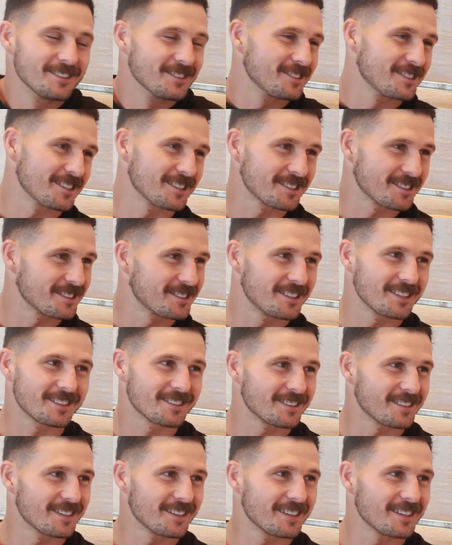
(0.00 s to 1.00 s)
Just
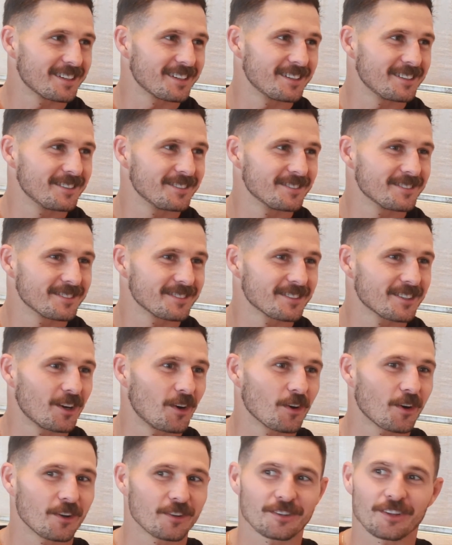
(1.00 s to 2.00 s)
the
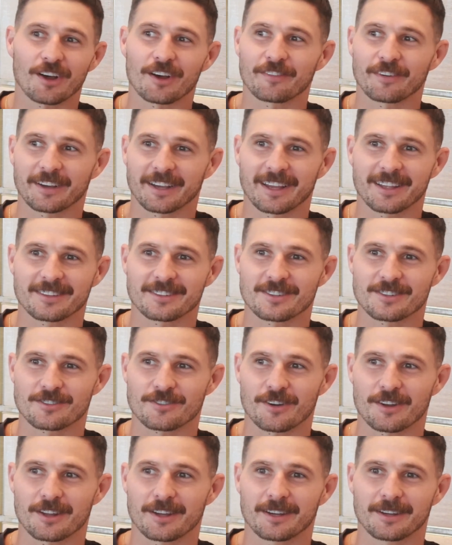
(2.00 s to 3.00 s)
Gold Coast life, I guess. Just
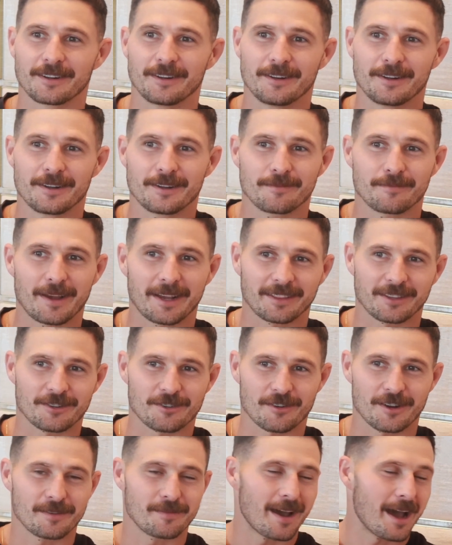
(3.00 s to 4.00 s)
trying to make the
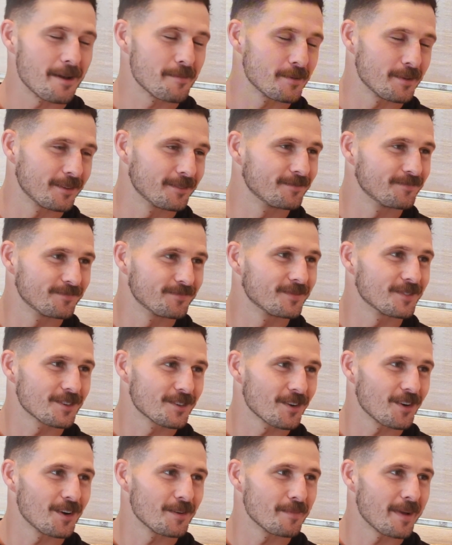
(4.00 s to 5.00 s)
dream happen,
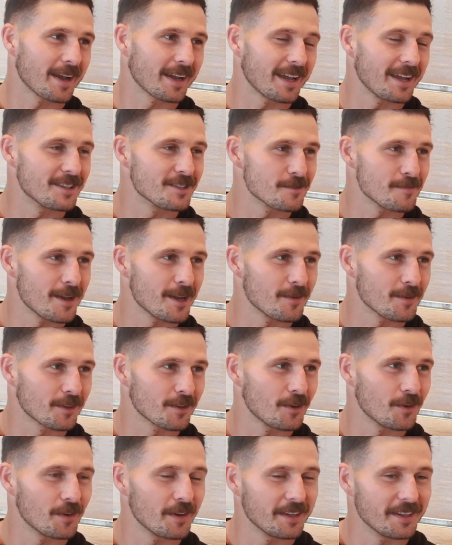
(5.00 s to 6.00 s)
try and make ends meet with
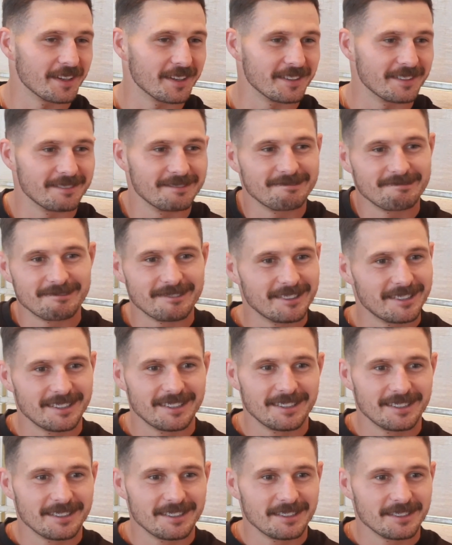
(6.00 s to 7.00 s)
Koen, and
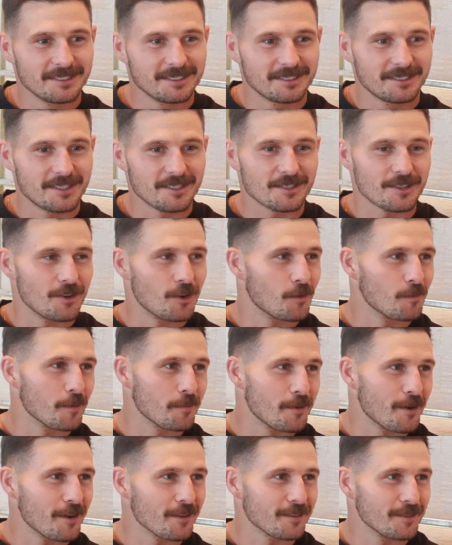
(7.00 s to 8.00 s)
just a normal
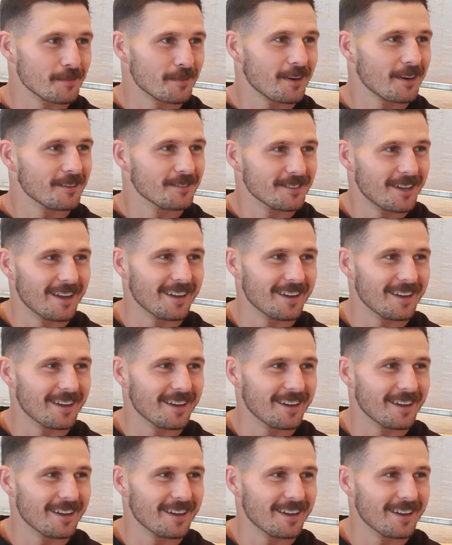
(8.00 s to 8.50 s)
person, bro.